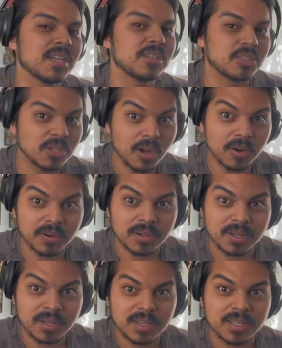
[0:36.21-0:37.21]
So,
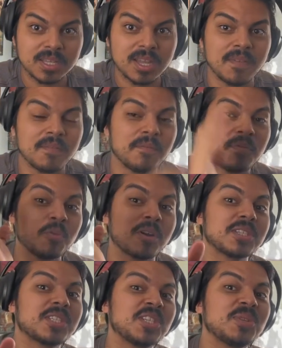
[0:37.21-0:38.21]
if you
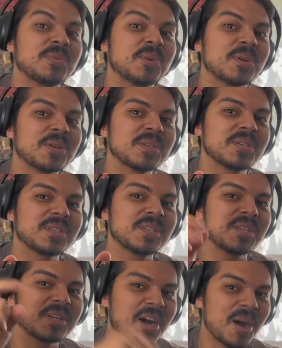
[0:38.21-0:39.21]
want to see more,
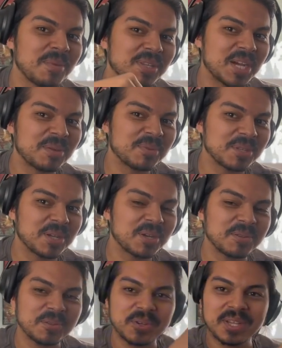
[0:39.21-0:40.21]
comment down
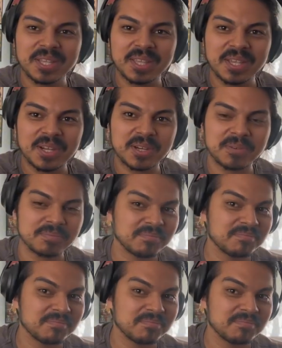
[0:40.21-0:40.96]
below, look at there,